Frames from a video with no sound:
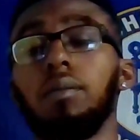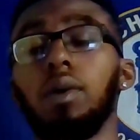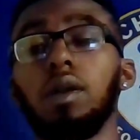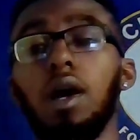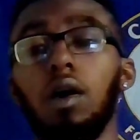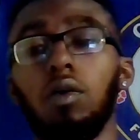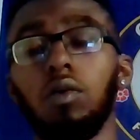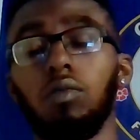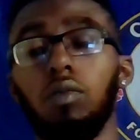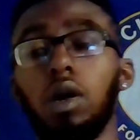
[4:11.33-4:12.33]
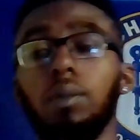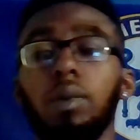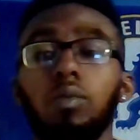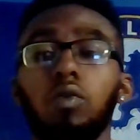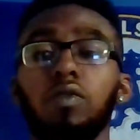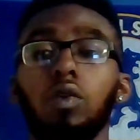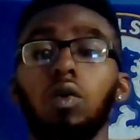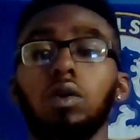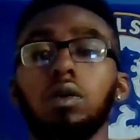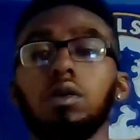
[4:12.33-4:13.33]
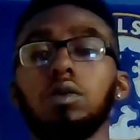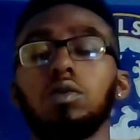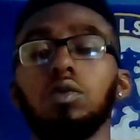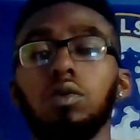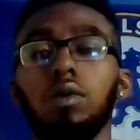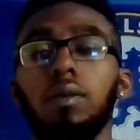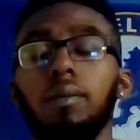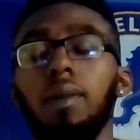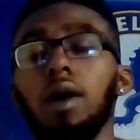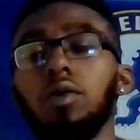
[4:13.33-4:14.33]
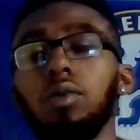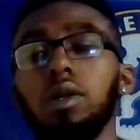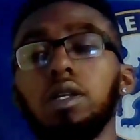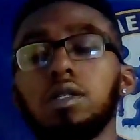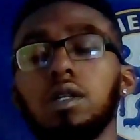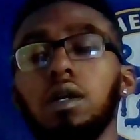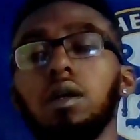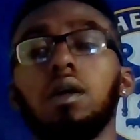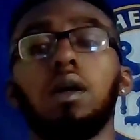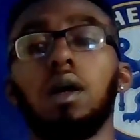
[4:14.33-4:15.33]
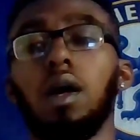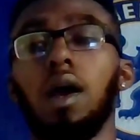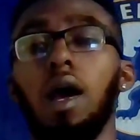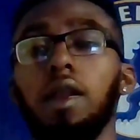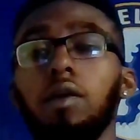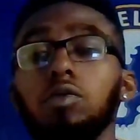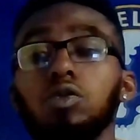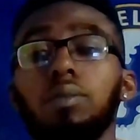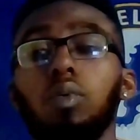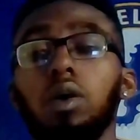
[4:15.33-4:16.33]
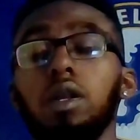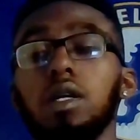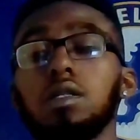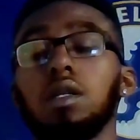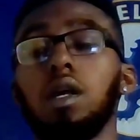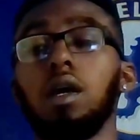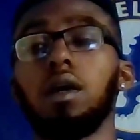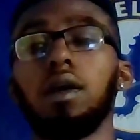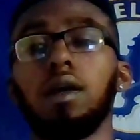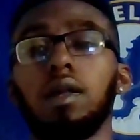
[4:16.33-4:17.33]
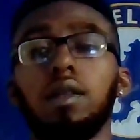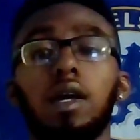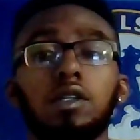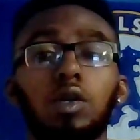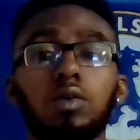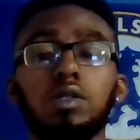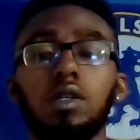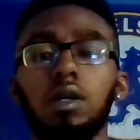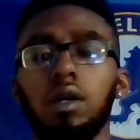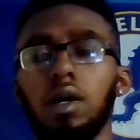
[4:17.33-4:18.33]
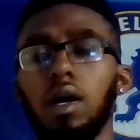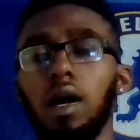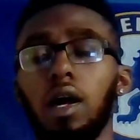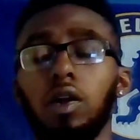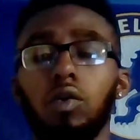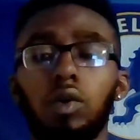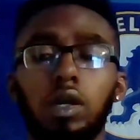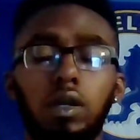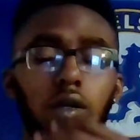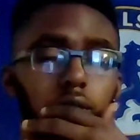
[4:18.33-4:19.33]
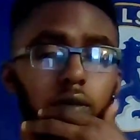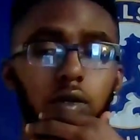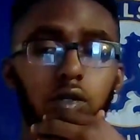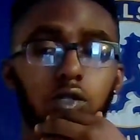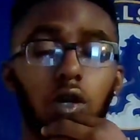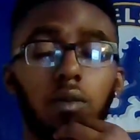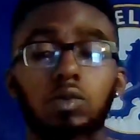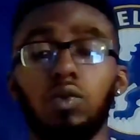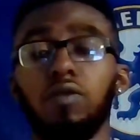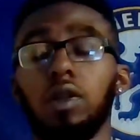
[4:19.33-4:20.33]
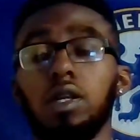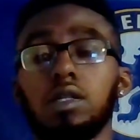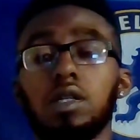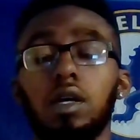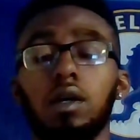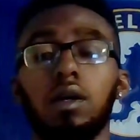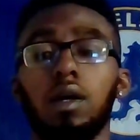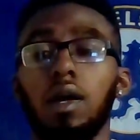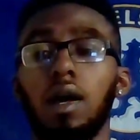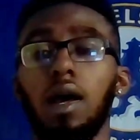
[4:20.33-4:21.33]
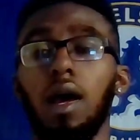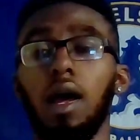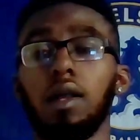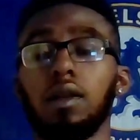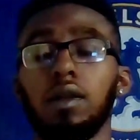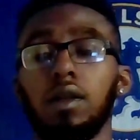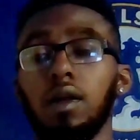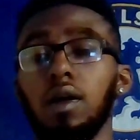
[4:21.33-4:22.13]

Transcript: But now we're going to be moving on to Michael Olise. And it was reported yesterday that Chelsea had agreed terms with Olise, and